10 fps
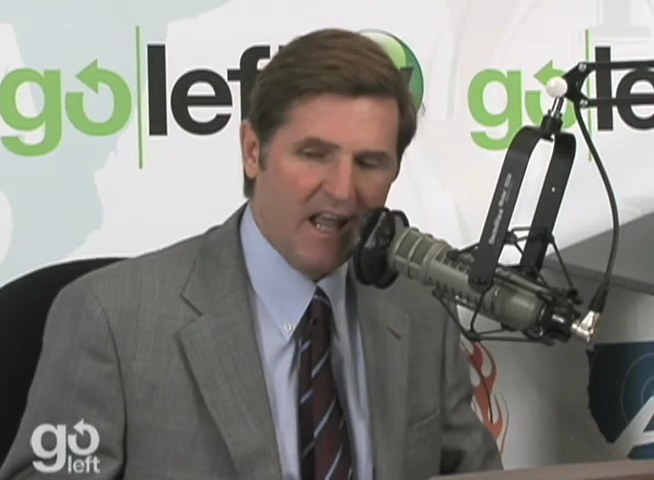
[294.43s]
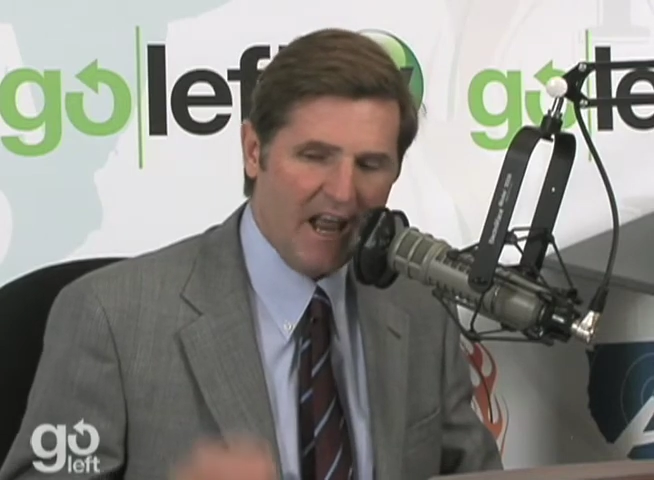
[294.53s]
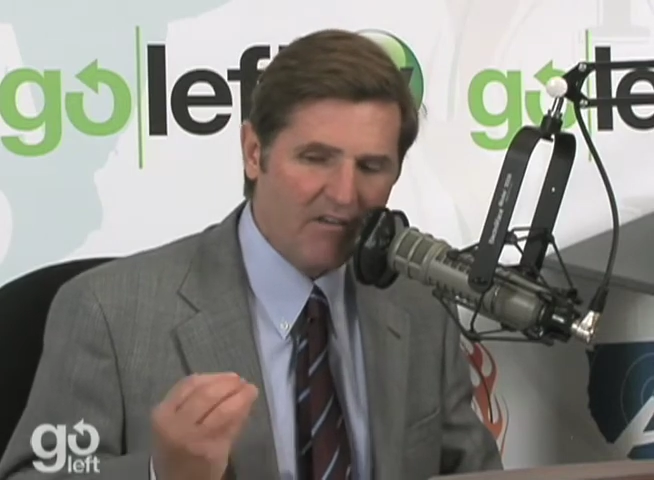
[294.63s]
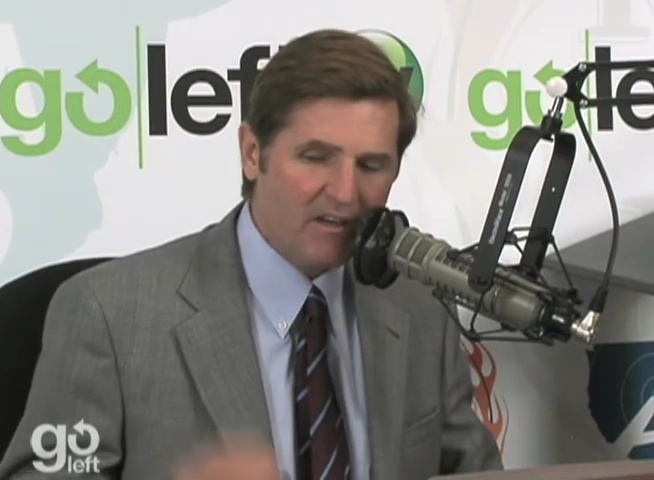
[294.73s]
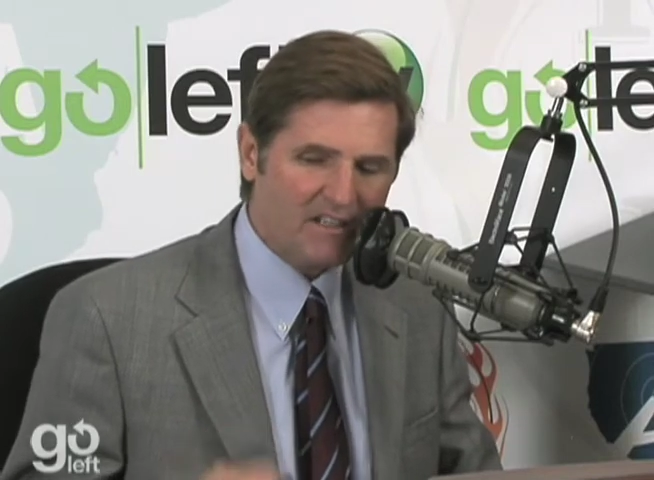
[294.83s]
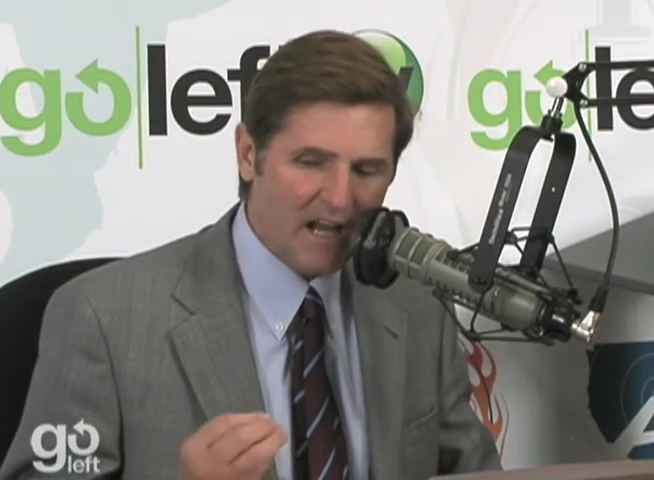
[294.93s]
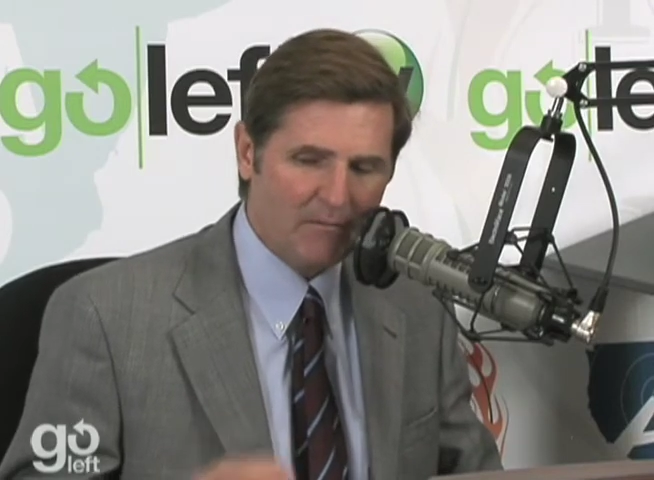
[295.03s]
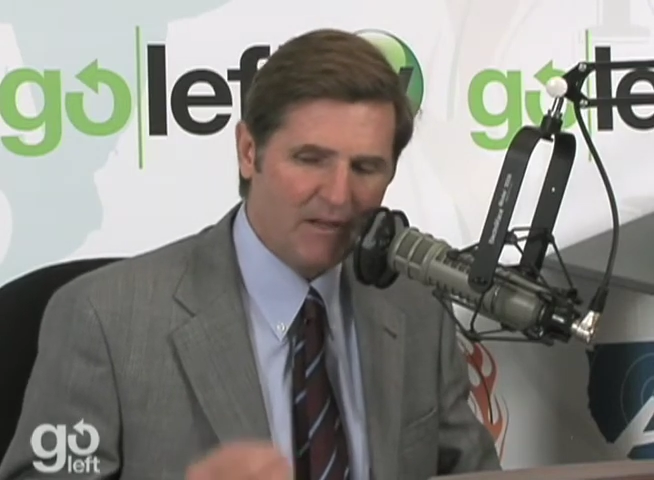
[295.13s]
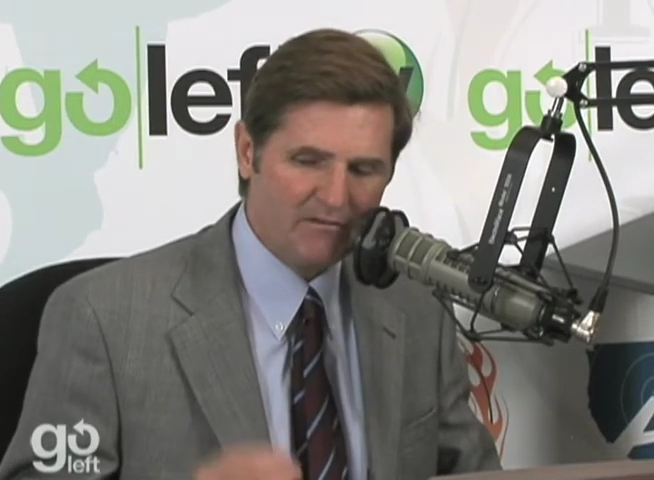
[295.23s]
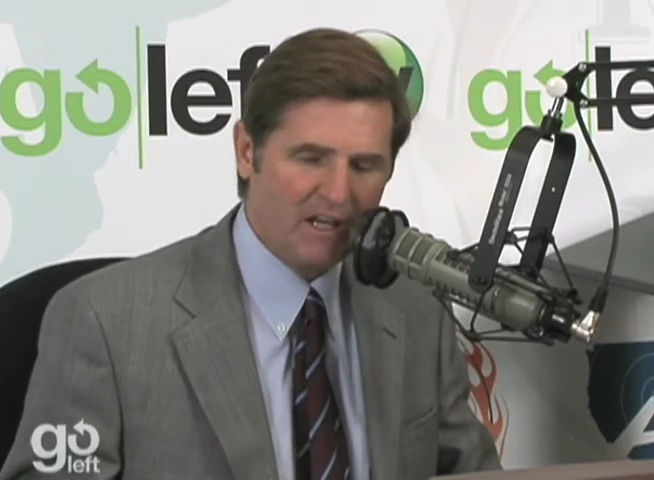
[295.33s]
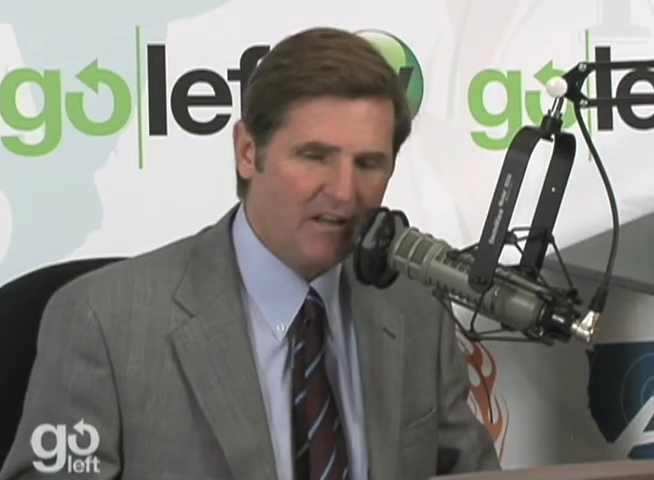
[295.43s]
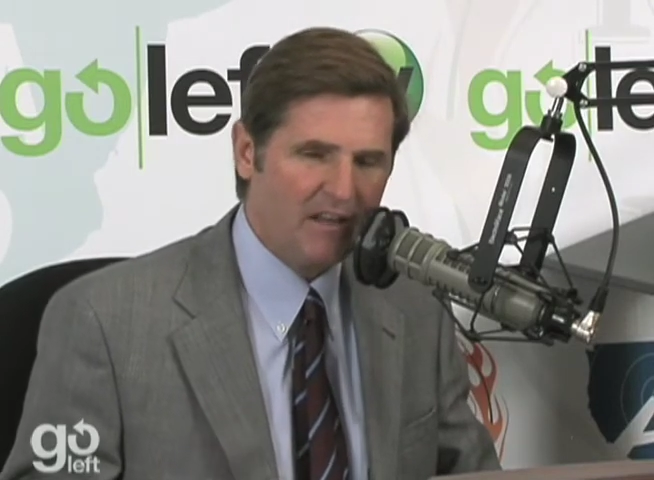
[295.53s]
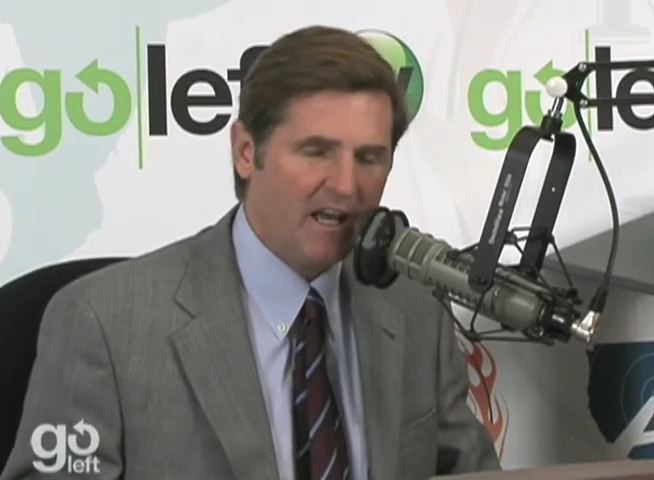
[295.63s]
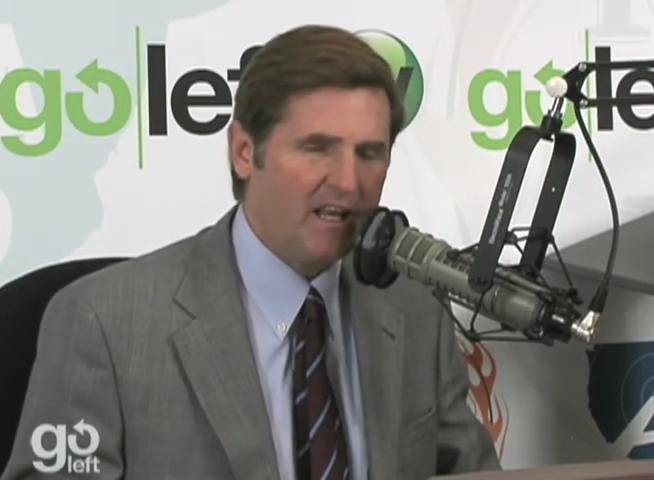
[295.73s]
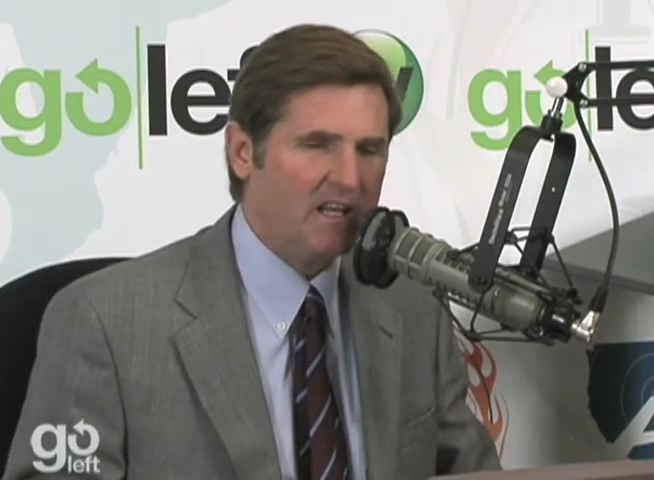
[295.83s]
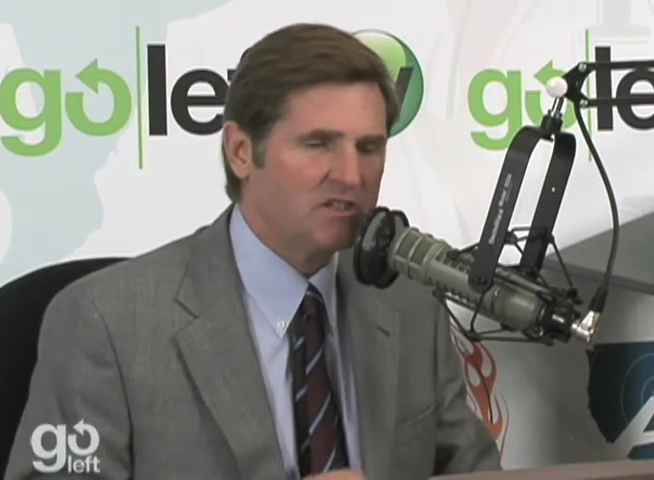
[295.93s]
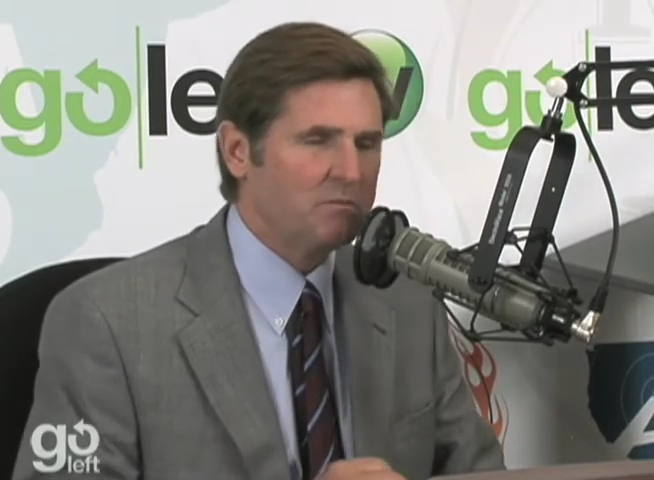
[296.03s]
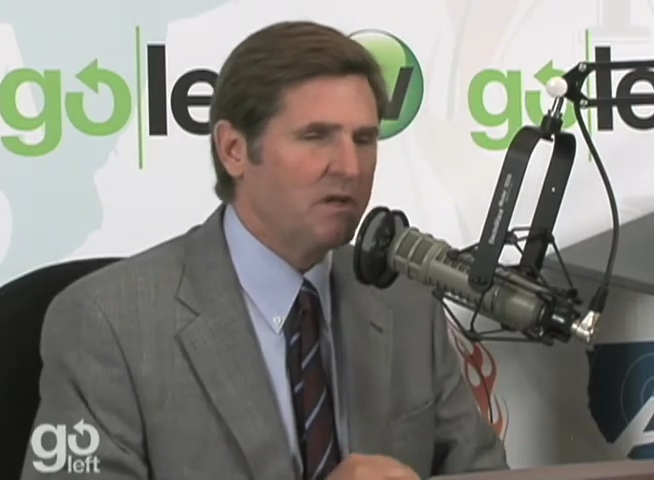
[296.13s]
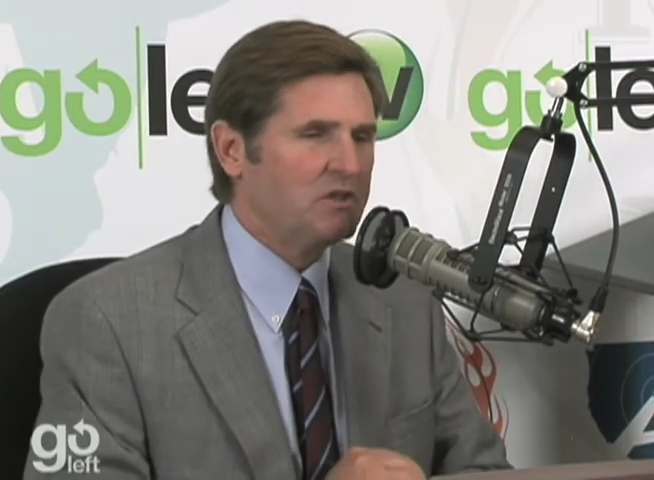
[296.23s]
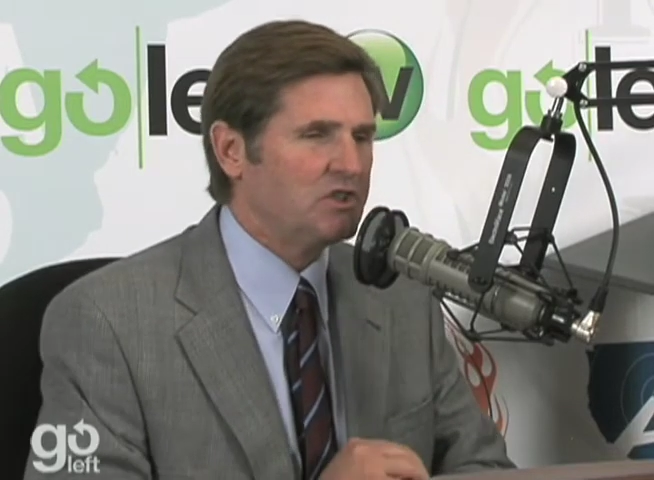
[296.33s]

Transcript: Every time they've done that, it has been